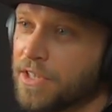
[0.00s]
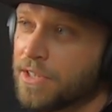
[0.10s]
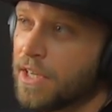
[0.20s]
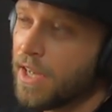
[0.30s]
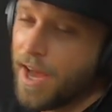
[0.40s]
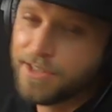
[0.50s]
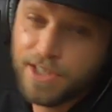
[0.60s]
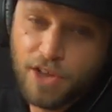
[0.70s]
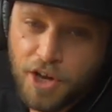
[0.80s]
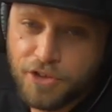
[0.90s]
And I
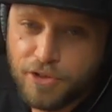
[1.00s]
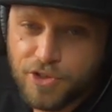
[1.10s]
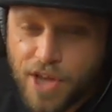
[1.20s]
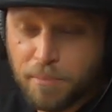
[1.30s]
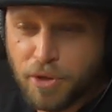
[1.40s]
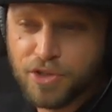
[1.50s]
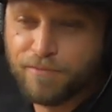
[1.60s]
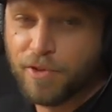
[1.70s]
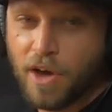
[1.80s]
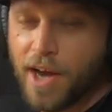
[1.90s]
see a lot of dudes like
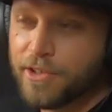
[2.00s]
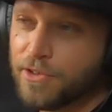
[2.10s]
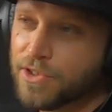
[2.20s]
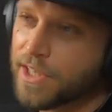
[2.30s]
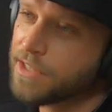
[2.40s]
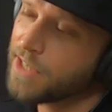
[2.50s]
pushing for the iTunes thing.